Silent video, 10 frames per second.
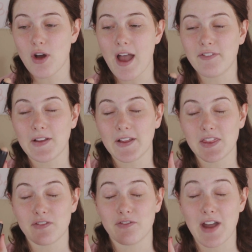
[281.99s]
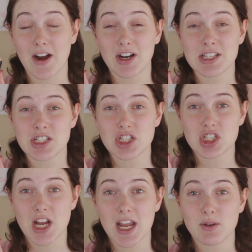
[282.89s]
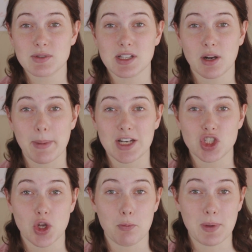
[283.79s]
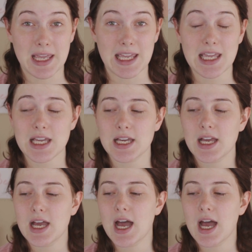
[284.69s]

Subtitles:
I felt like the fairest shade was a little bit too pink.